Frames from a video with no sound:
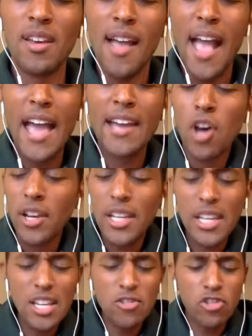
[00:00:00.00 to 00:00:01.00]
And
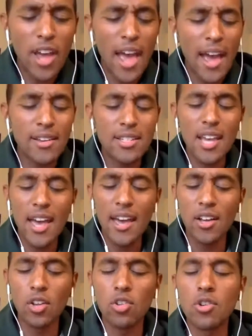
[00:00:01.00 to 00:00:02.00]
on each
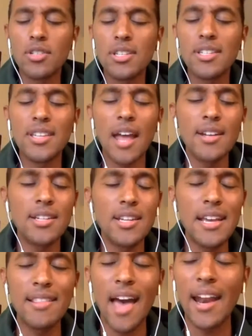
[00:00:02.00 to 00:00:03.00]
exhale, you're
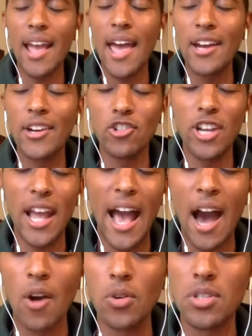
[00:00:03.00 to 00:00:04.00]
sending that energy
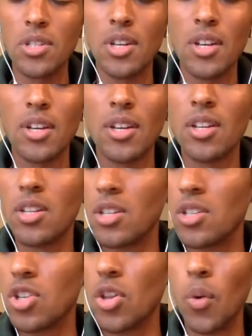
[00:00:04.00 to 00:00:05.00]
out
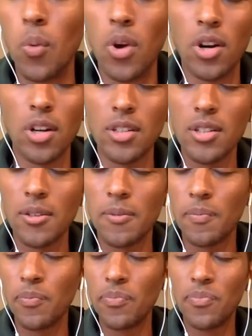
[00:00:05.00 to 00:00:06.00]
to the world,
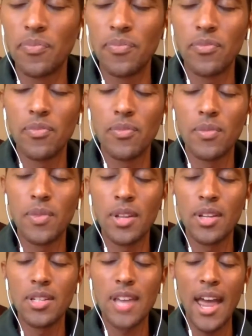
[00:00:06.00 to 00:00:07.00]

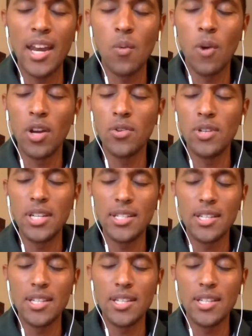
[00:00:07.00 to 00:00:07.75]
to anyone who needs